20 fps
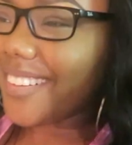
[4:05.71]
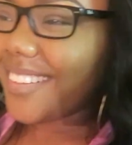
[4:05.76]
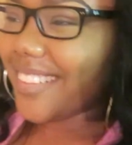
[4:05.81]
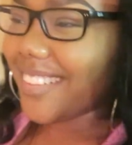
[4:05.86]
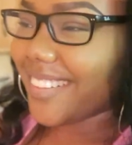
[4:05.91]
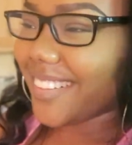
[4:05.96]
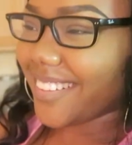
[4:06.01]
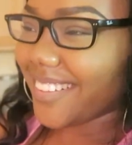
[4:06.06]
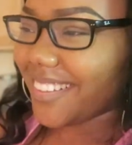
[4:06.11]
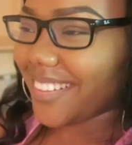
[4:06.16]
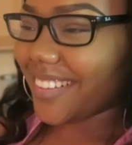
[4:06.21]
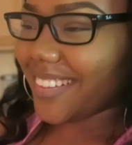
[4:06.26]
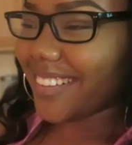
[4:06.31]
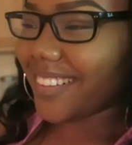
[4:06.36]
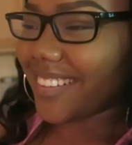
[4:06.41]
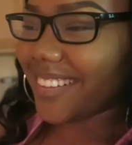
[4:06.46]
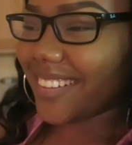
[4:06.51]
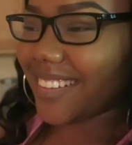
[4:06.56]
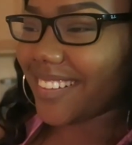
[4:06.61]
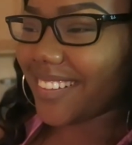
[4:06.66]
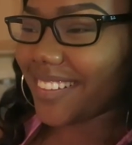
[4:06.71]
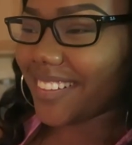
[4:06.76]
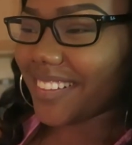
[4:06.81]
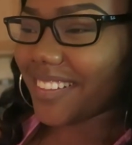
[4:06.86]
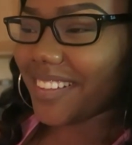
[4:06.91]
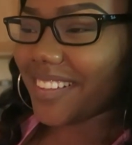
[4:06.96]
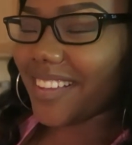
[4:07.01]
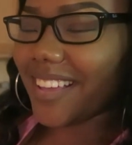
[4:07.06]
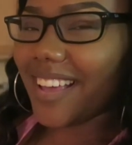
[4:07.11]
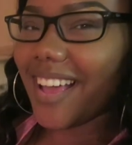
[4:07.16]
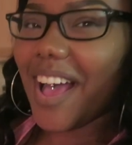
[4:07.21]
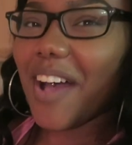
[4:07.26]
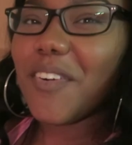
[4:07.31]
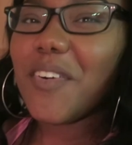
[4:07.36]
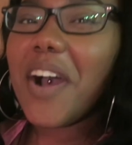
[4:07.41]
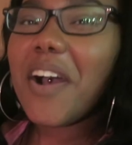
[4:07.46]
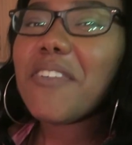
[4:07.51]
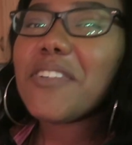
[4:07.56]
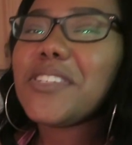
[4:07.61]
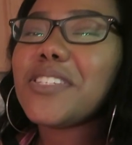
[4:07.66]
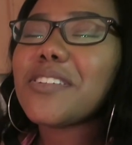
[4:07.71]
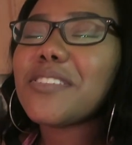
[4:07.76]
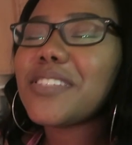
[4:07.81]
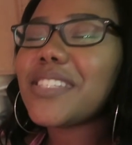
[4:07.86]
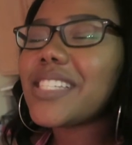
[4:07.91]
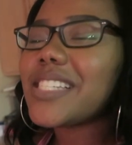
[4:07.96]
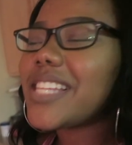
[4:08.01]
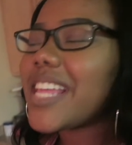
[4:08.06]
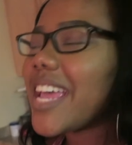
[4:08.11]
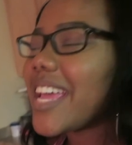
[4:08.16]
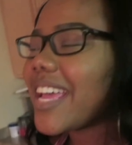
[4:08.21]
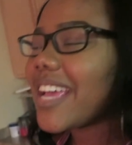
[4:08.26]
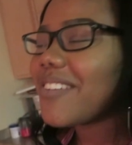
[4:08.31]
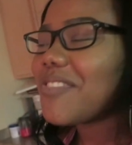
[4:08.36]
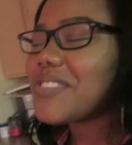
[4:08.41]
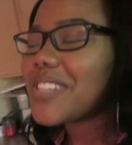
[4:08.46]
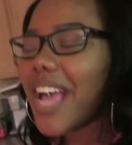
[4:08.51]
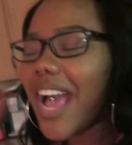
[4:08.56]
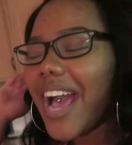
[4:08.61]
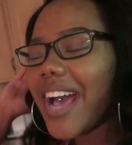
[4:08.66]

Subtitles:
Why would you think it was